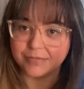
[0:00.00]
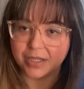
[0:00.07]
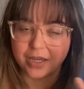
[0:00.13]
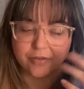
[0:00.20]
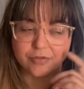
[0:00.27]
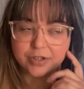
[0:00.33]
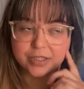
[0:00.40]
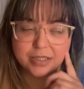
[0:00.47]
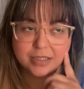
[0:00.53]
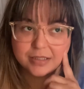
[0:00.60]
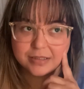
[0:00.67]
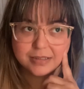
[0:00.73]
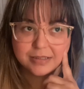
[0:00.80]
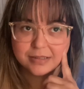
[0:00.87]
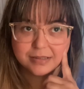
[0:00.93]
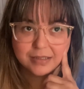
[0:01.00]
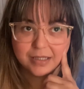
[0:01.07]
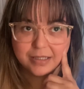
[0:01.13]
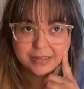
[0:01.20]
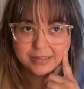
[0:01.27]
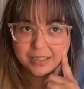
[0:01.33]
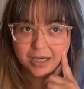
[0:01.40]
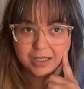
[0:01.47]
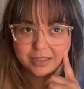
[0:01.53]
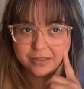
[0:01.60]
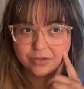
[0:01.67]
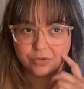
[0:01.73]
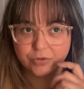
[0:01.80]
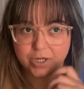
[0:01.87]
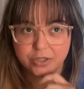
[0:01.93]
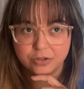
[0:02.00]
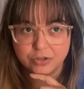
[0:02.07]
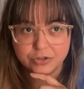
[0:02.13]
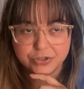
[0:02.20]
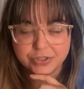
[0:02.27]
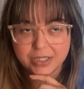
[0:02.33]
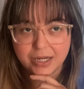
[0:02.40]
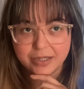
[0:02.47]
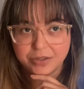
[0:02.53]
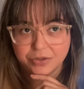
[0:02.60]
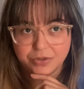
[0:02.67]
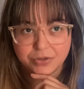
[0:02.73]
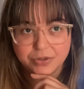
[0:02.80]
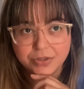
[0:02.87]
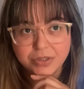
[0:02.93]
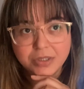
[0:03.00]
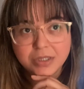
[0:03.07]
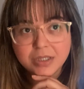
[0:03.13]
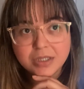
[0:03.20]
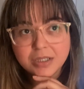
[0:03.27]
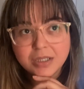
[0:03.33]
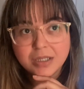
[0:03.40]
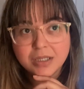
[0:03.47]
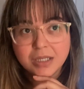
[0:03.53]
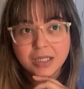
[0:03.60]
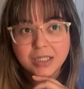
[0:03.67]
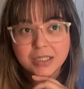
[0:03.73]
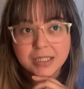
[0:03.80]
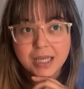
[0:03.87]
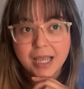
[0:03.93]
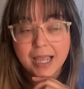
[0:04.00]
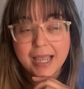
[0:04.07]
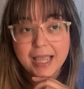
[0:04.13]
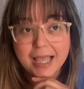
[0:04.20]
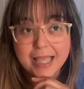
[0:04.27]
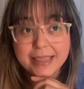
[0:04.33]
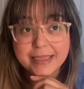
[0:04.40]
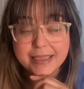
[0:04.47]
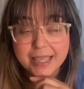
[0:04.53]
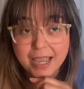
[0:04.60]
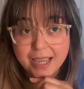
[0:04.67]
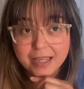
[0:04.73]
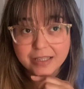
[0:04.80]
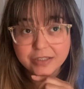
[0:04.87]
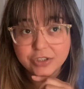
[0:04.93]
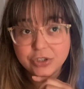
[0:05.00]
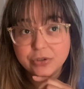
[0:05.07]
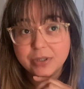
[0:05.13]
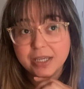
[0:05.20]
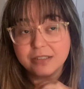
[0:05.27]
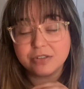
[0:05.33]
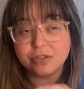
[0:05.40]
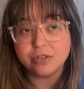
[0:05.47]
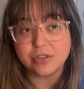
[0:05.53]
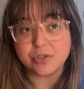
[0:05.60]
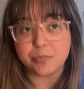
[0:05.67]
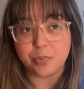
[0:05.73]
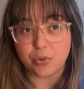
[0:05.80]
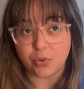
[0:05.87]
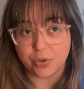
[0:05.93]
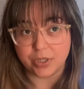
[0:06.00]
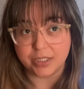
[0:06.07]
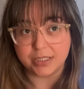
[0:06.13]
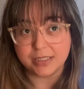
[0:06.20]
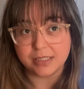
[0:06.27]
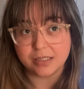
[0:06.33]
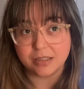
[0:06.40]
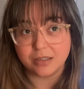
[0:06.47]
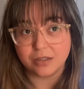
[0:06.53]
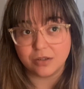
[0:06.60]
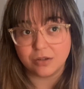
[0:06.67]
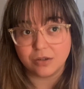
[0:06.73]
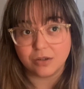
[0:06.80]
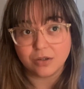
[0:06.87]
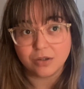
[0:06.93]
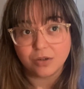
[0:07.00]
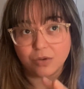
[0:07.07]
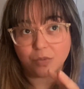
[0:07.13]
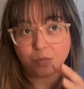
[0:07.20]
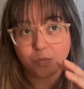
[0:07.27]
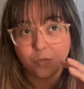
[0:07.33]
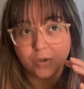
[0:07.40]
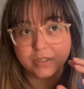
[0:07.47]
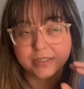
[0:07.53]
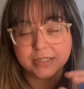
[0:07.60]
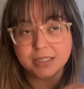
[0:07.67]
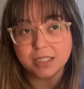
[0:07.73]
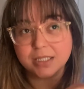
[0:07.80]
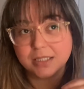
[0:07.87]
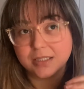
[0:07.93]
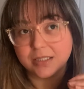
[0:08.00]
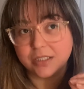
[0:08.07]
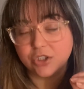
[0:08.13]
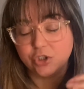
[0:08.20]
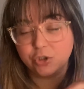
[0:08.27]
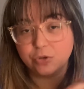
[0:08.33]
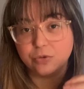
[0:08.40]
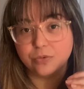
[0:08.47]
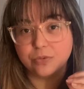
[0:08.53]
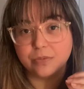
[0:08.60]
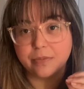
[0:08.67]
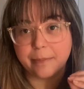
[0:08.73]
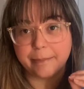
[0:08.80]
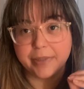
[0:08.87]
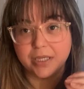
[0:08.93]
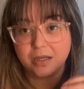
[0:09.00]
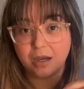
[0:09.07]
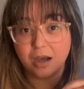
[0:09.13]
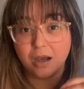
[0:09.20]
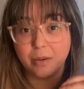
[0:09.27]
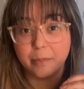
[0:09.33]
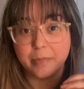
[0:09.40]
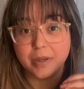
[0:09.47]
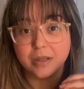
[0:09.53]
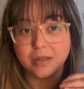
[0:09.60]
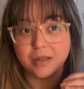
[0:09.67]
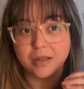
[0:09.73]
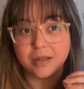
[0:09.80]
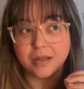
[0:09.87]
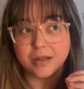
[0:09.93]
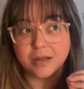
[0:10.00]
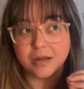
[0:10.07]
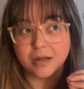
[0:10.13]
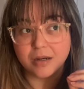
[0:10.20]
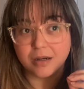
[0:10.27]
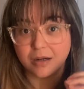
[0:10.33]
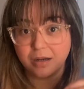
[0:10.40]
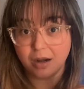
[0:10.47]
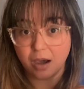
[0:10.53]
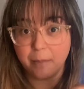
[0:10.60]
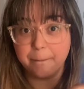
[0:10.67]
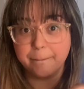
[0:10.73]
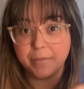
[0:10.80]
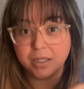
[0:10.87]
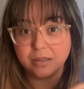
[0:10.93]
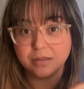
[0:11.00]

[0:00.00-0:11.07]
Everything's is not in a regular cycle. And then you get to this point where suddenly you become numb.